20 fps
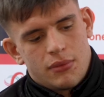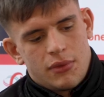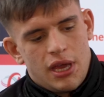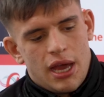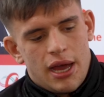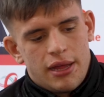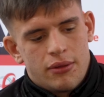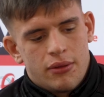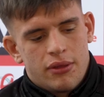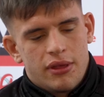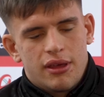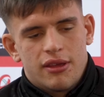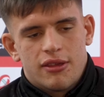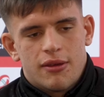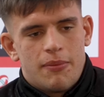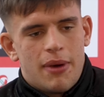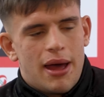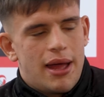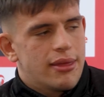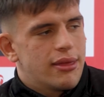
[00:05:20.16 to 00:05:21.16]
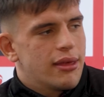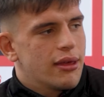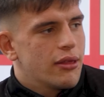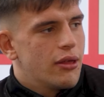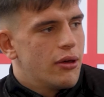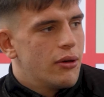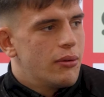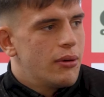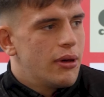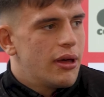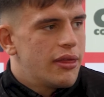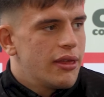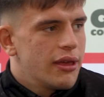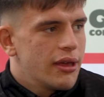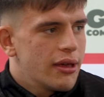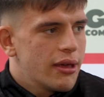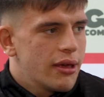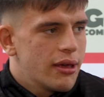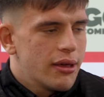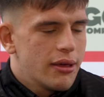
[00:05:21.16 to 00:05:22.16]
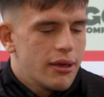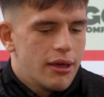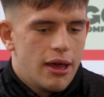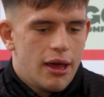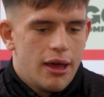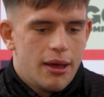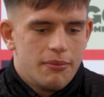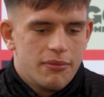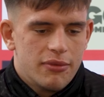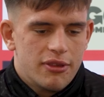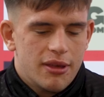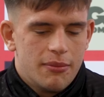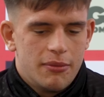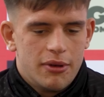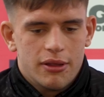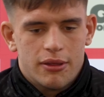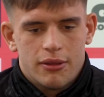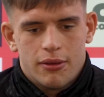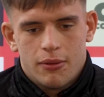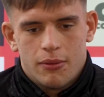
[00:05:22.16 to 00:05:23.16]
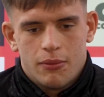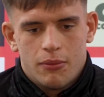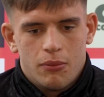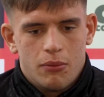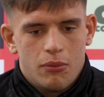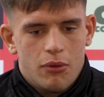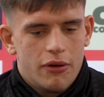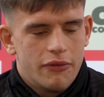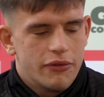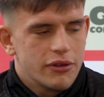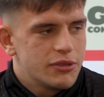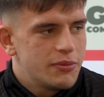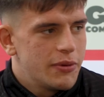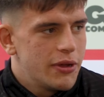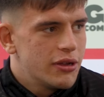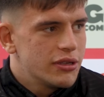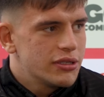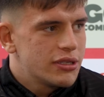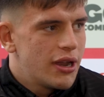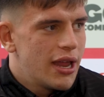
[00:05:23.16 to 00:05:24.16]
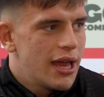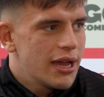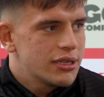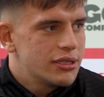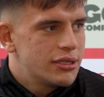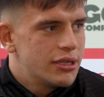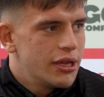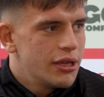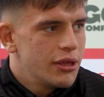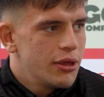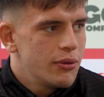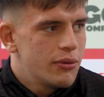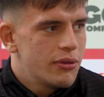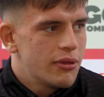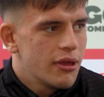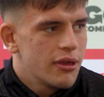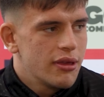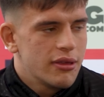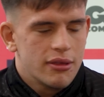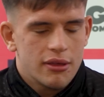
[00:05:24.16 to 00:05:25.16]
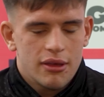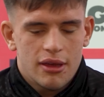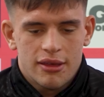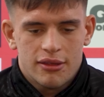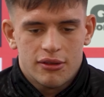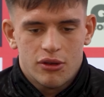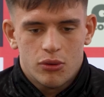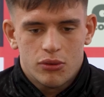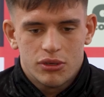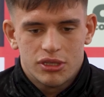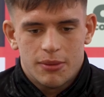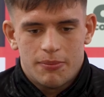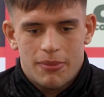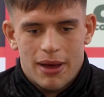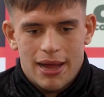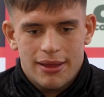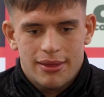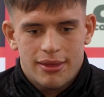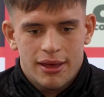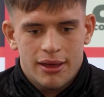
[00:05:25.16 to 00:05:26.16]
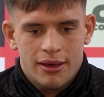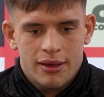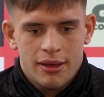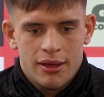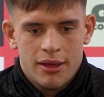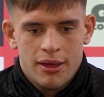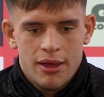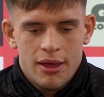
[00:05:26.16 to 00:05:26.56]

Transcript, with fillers: Yeah, I don't think it's a bad thing though. I think um, similar to what I've experienced on Exeter, youth is, isn't always a bad thing.